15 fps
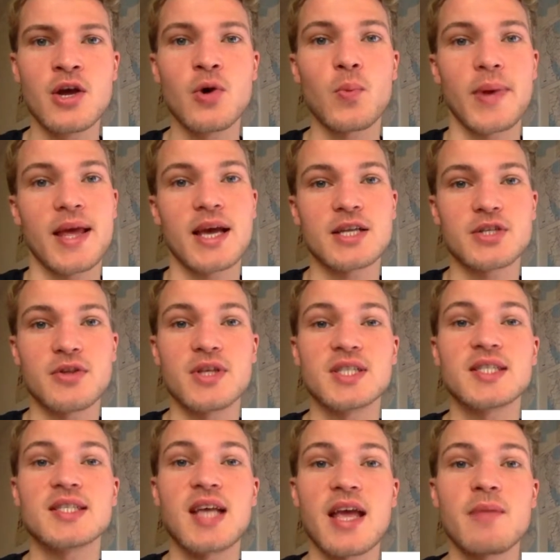we get to the
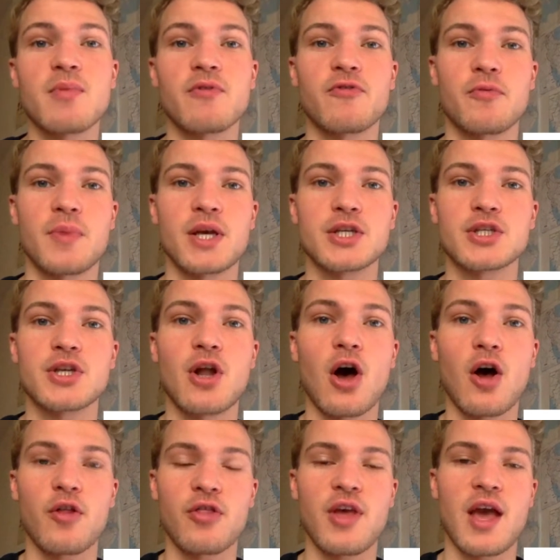same information
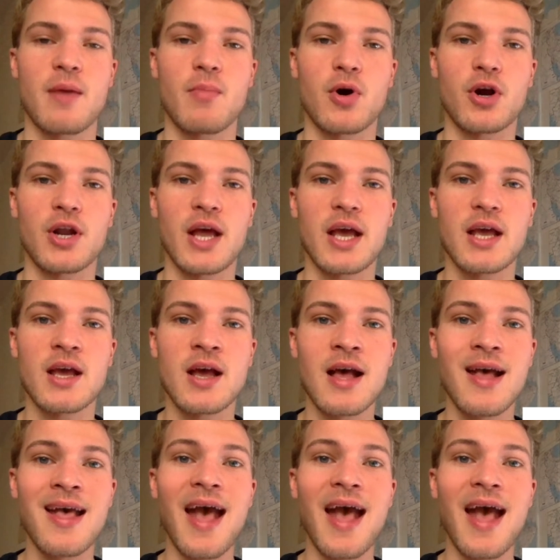on the mRNA